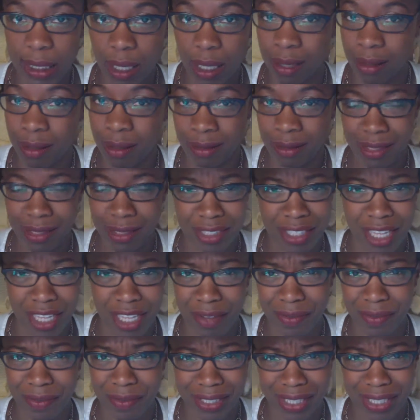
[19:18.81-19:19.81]

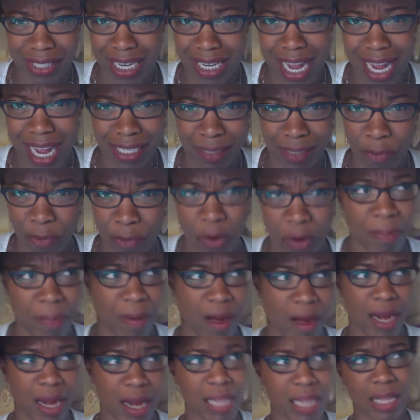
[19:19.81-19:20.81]
It was a nice porta
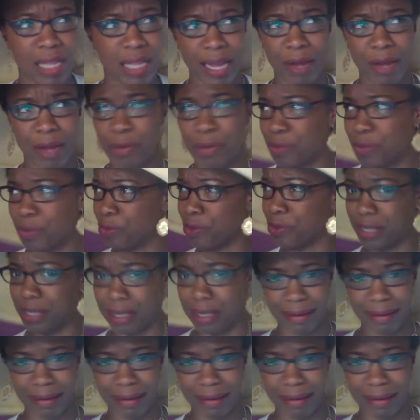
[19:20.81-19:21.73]
potty, like with wood.